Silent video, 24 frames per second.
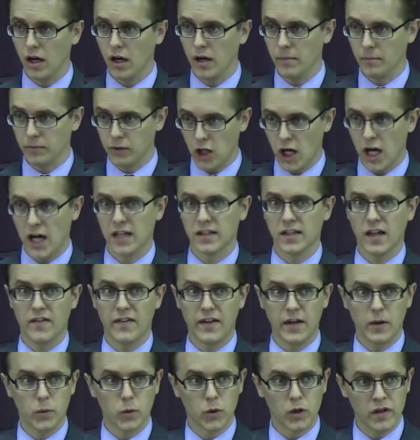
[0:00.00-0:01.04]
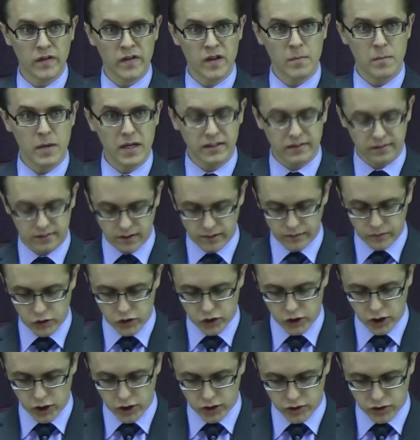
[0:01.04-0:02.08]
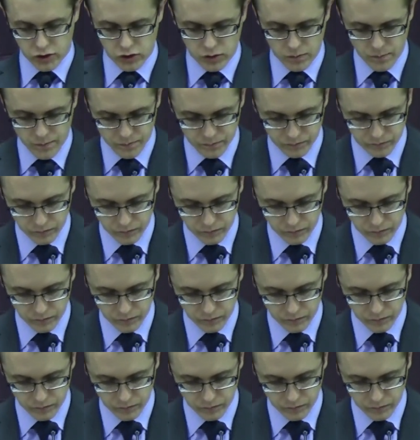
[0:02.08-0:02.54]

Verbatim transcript: implying that they were in the midst of the church.